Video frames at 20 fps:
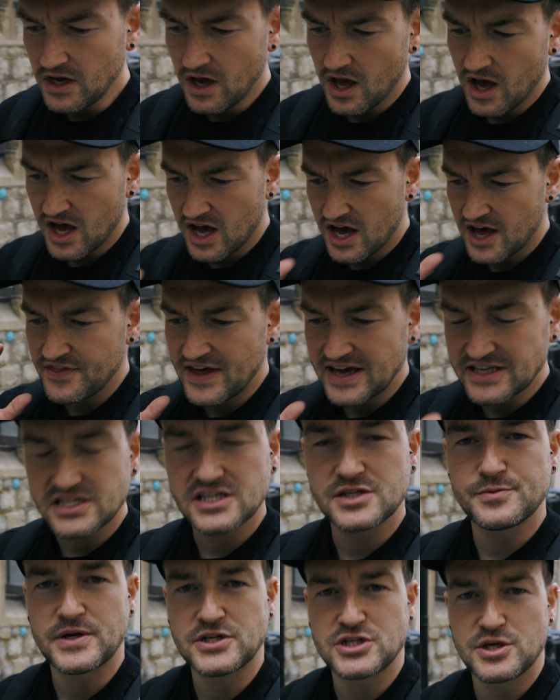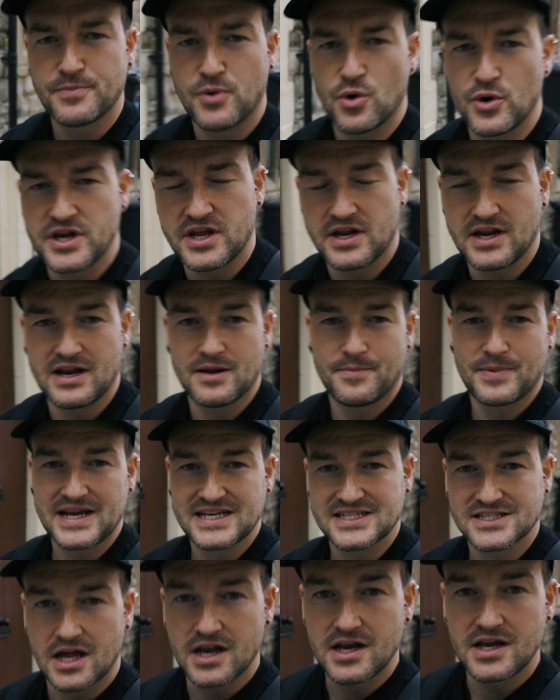And that's especially poignant in a
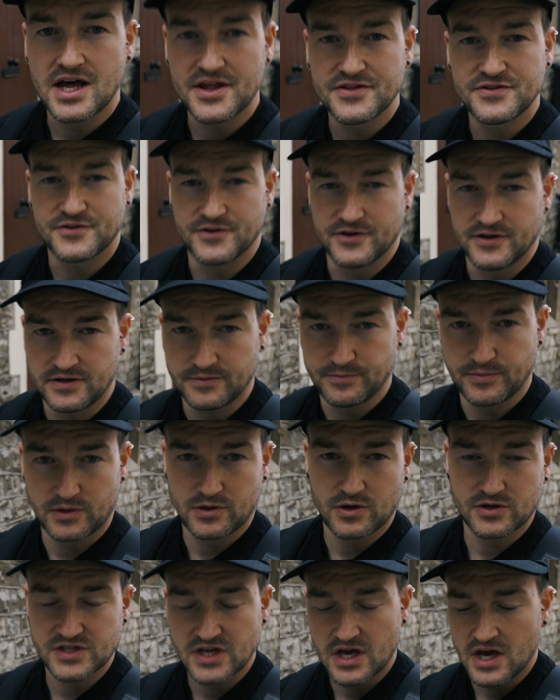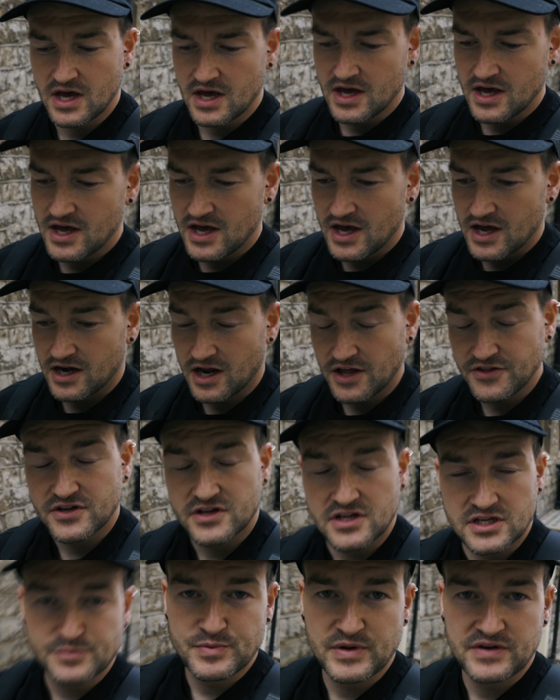place like London, because London
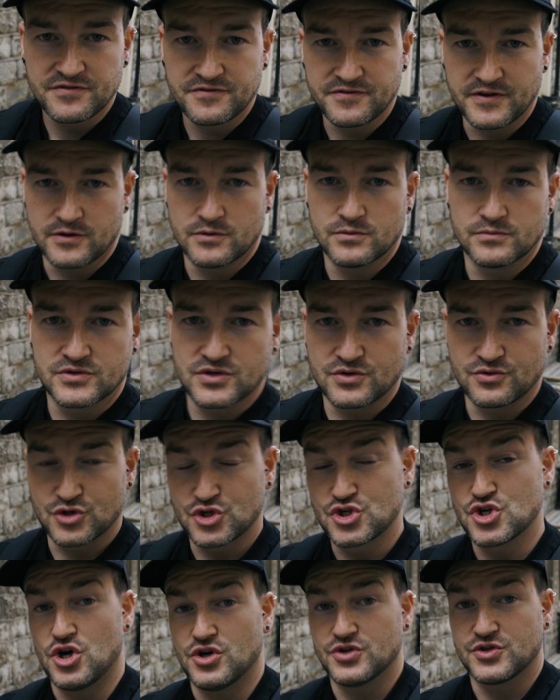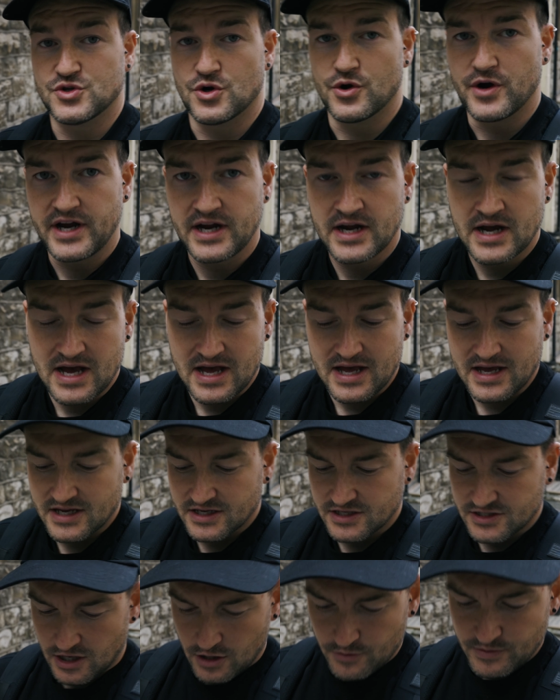has been filmed, or shot, sorry,
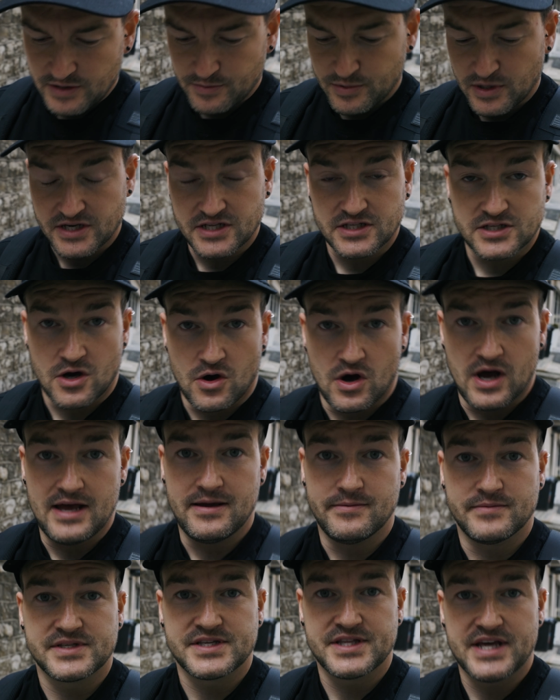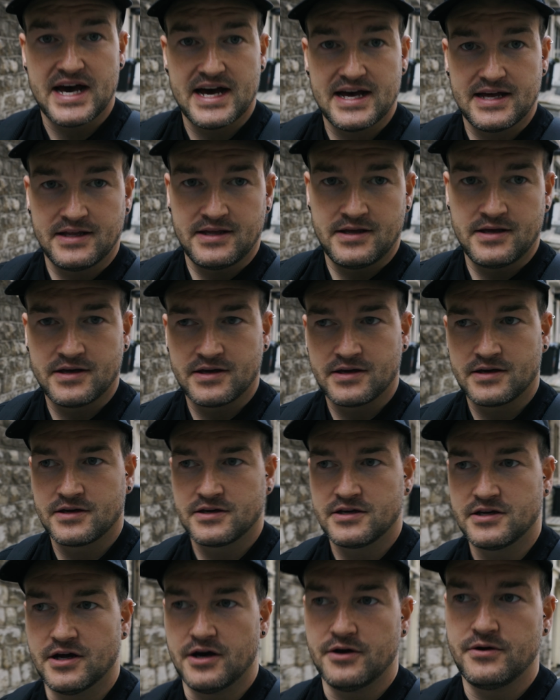so many bloody times that,
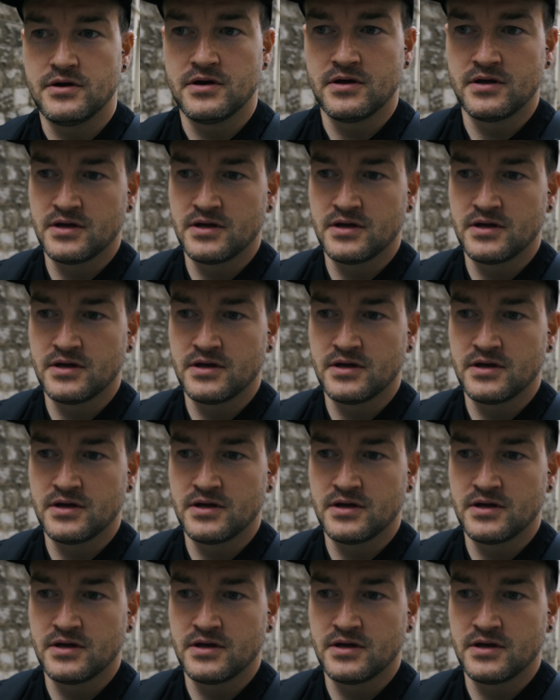you know,